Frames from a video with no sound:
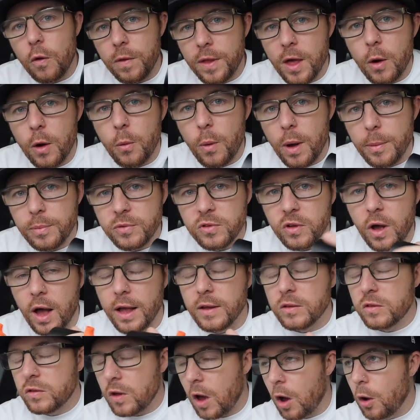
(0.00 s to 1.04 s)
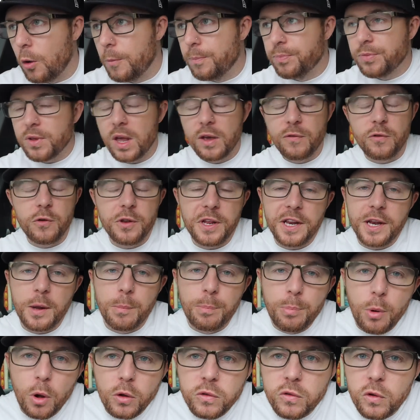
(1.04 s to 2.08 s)
on their website. So if you need a
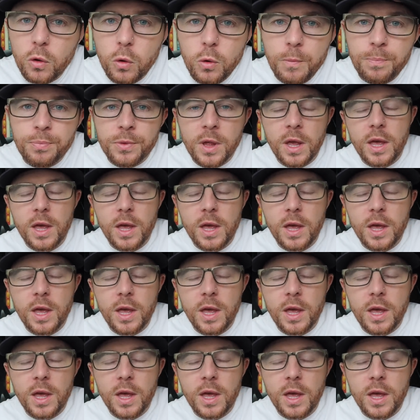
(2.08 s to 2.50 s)
bottle,